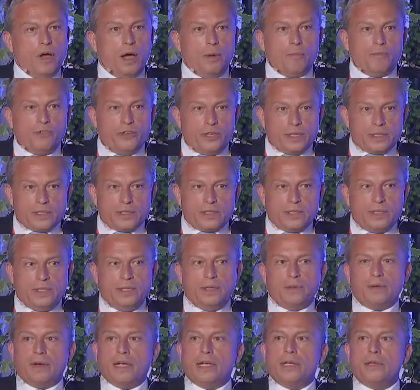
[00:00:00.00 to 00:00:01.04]

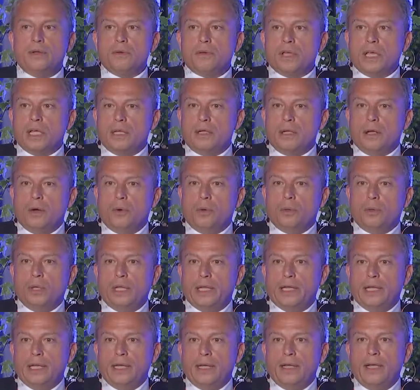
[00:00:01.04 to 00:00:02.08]
Obviously, right. You can
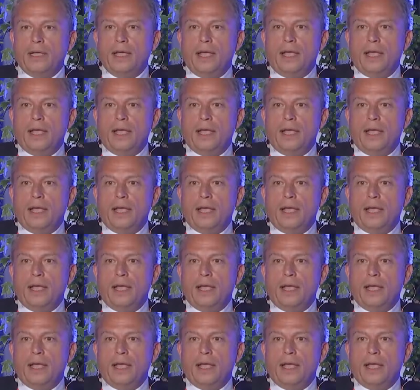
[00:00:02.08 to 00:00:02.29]
only